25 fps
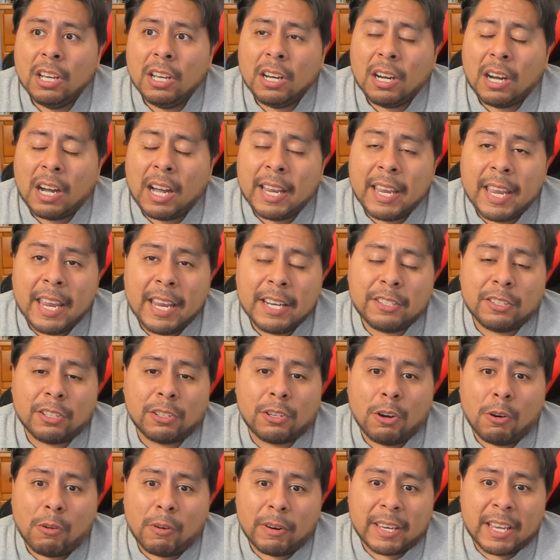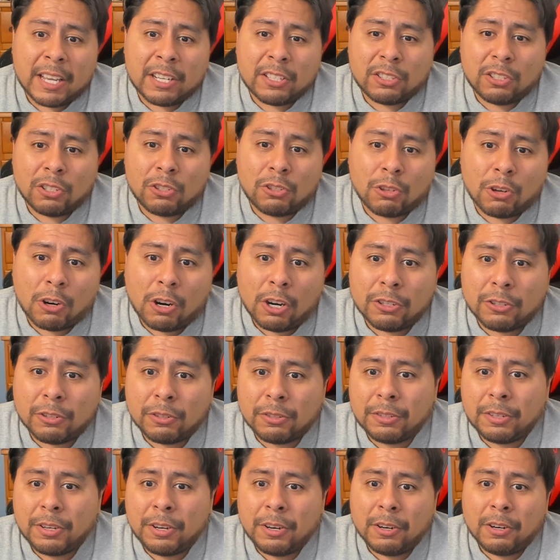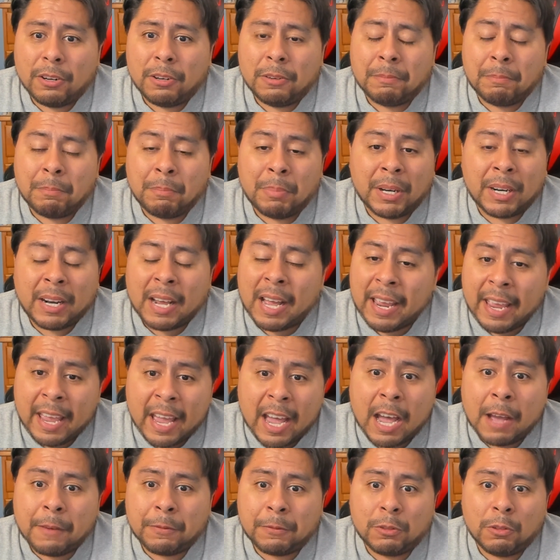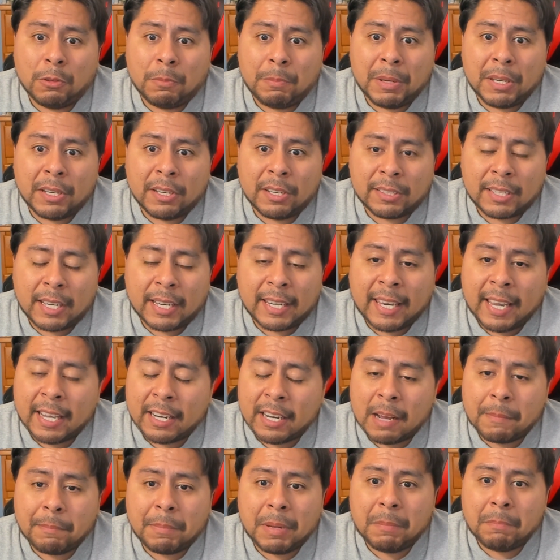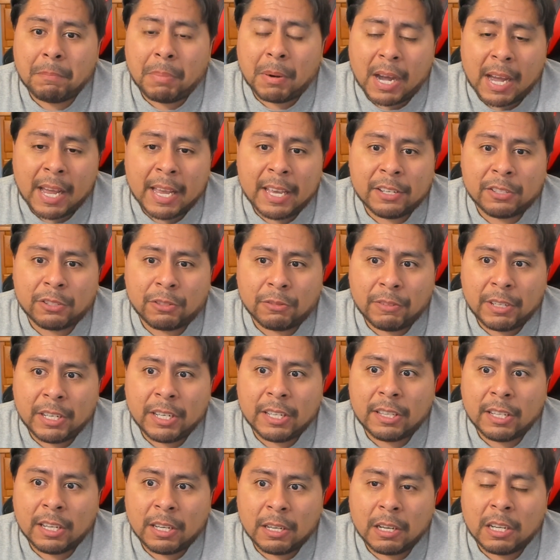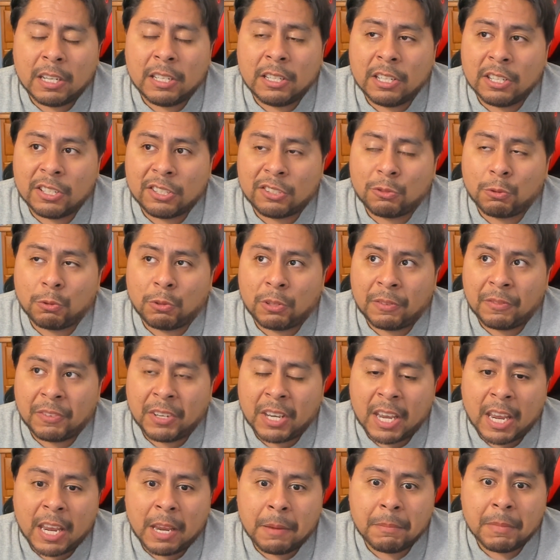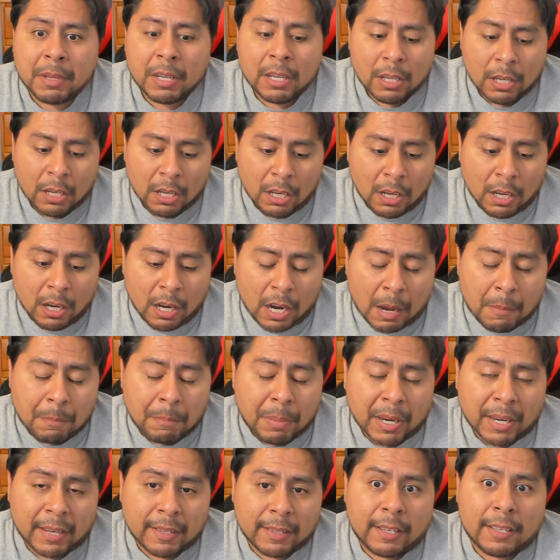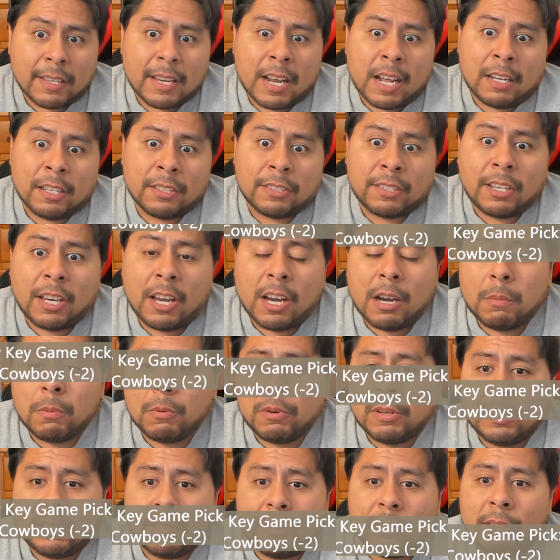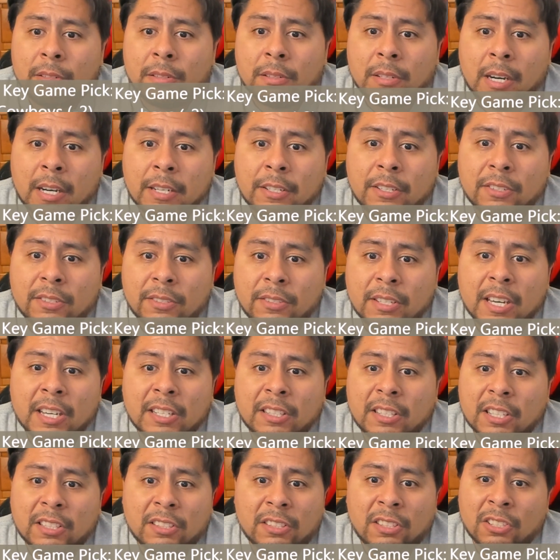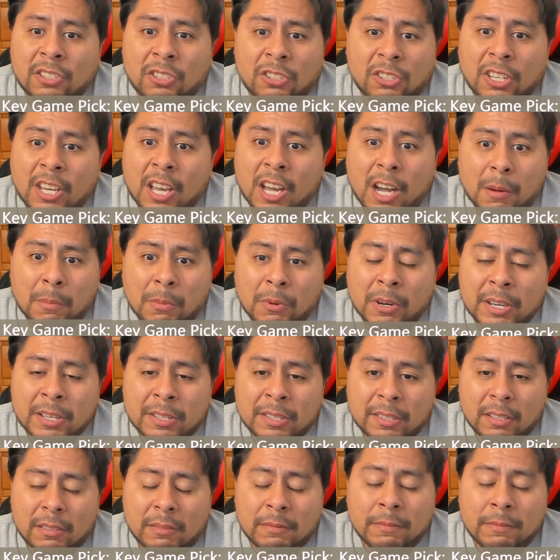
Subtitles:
I hate to go against the Chargers here, but I have to because I cannot be biased or anything in this sort of game. I'm picking the Dallas Cowboys here. I just think that the Cowboys...